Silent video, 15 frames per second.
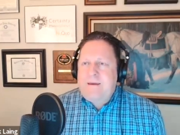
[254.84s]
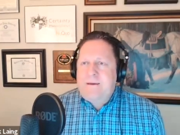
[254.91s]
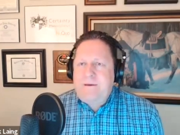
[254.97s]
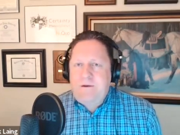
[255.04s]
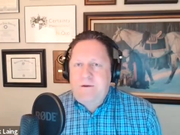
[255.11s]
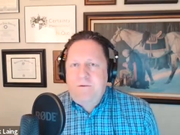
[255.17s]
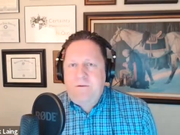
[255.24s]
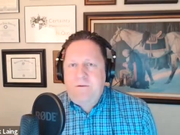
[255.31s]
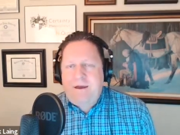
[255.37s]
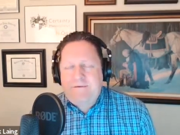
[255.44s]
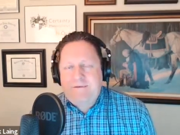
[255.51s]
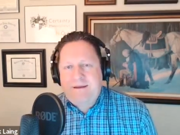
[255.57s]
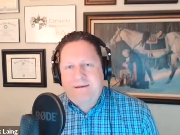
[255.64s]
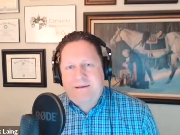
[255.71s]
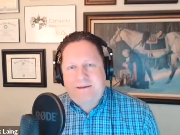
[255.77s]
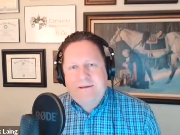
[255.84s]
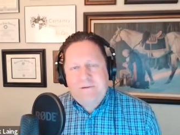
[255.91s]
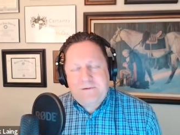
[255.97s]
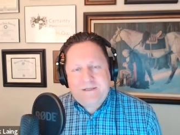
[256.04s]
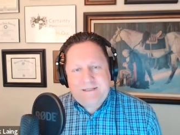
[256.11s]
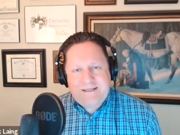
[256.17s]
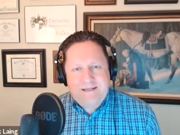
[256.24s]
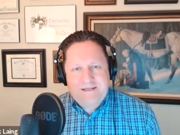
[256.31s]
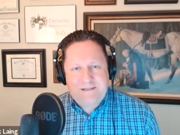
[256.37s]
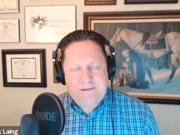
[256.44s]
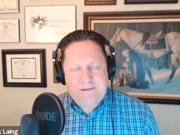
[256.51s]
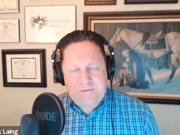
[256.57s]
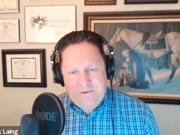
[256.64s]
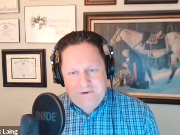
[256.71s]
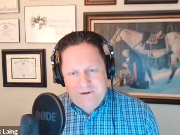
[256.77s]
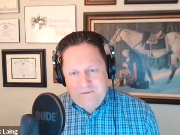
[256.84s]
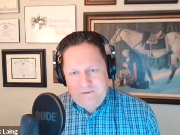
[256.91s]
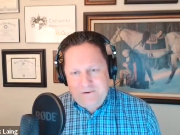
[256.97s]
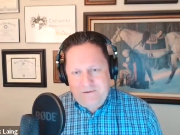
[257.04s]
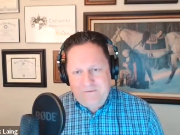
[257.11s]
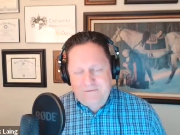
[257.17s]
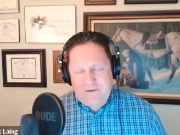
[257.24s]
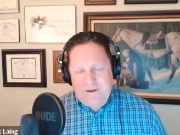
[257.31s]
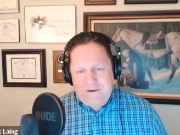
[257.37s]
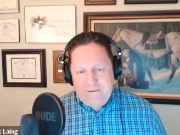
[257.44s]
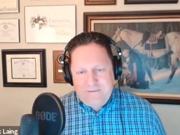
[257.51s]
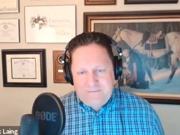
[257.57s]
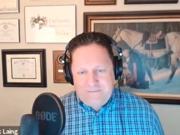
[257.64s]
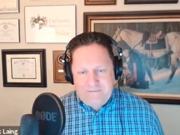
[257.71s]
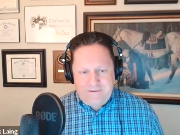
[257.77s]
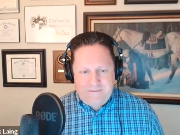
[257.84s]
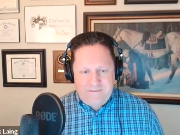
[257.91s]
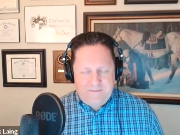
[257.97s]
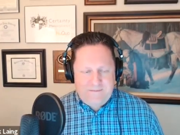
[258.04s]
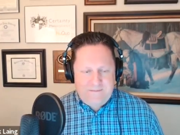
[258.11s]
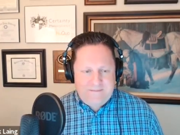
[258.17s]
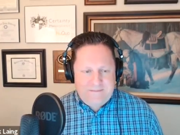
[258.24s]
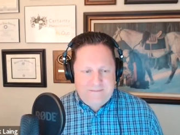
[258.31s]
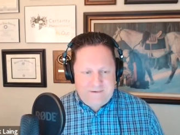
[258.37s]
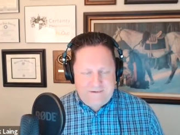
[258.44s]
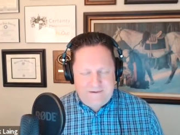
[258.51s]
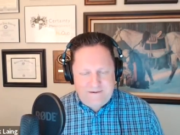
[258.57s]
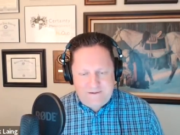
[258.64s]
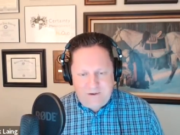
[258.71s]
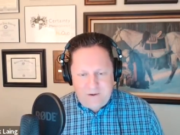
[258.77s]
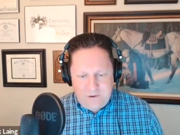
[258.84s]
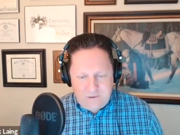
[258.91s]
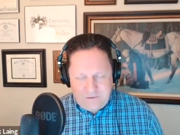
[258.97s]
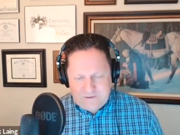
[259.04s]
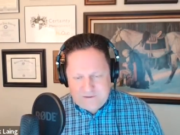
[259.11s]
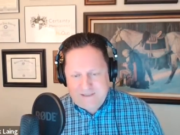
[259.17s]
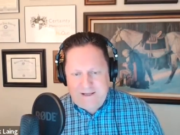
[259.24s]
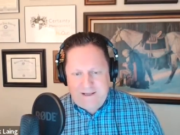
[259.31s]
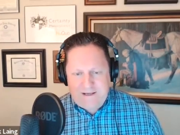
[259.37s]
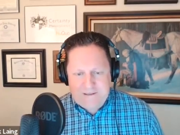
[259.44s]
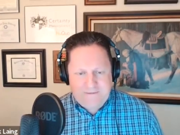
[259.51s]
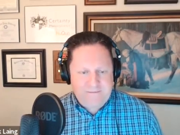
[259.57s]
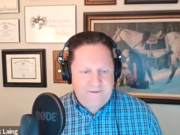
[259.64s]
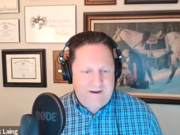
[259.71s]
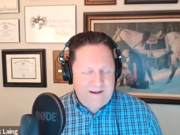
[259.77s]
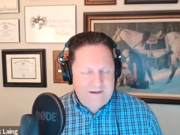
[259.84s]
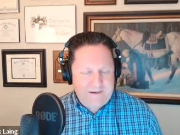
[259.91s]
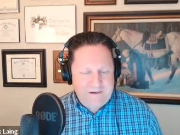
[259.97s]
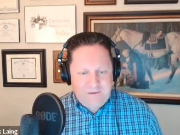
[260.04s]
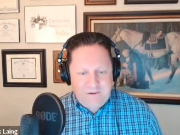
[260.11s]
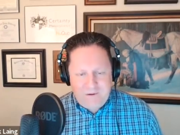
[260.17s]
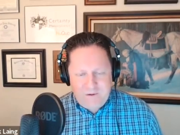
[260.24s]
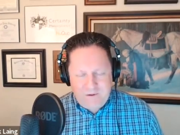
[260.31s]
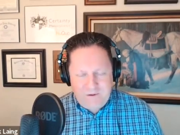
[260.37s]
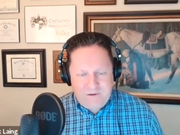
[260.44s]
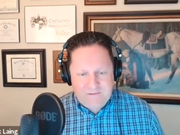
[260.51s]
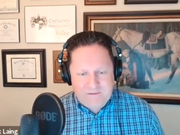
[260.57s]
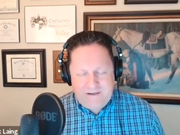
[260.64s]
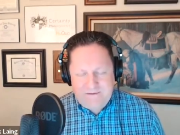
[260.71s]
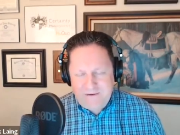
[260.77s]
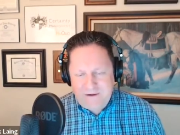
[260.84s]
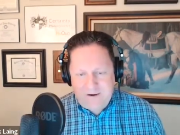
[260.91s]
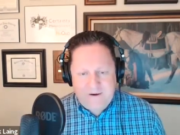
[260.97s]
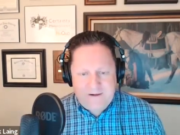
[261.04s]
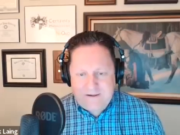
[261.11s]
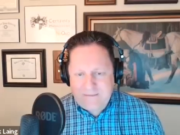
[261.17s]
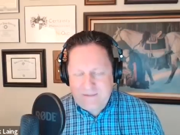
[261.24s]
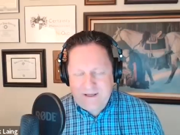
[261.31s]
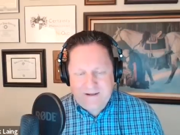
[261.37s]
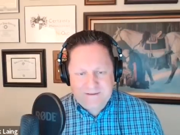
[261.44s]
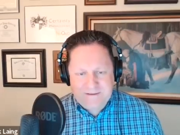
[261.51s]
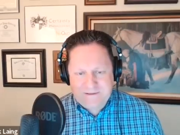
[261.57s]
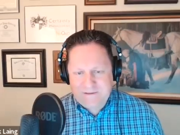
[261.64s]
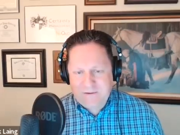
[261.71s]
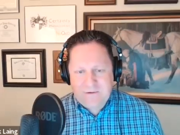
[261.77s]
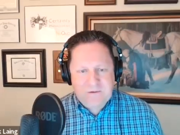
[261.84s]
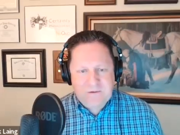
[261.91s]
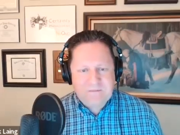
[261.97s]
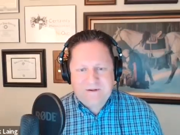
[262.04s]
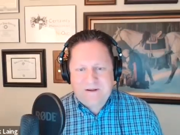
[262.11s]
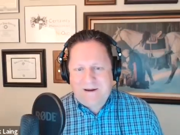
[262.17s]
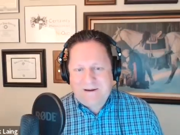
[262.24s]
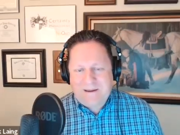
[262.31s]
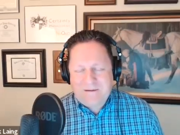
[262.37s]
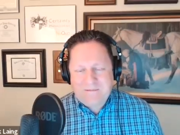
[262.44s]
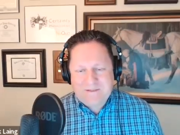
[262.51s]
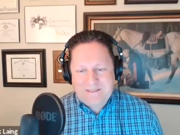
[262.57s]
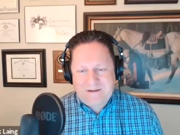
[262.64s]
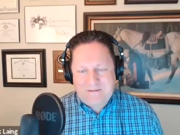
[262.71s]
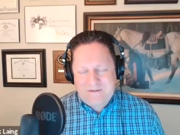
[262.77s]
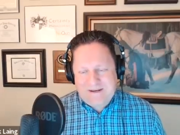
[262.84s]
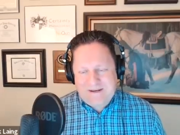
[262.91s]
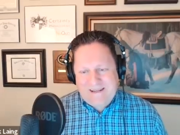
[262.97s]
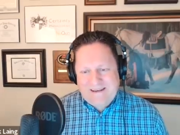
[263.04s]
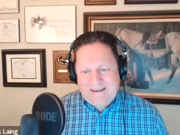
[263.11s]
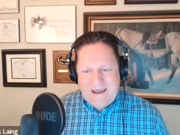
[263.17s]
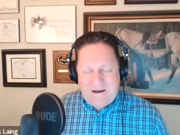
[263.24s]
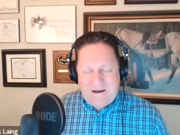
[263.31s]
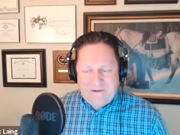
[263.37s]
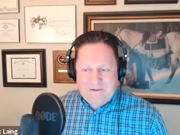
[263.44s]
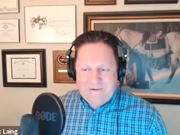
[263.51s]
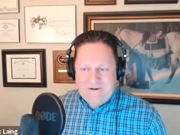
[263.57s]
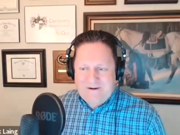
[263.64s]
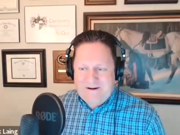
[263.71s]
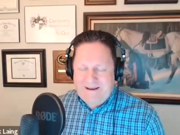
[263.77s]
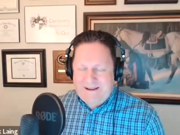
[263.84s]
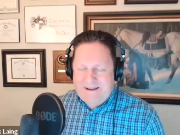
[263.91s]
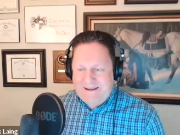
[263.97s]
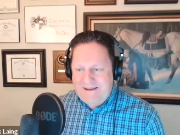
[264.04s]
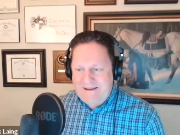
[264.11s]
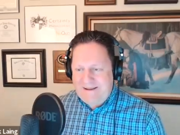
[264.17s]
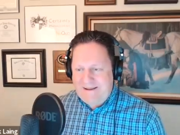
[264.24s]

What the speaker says: you have an interesting story where you've gone from total stage fright. It was even hard to be on Zoom talking with somebody, and now you're a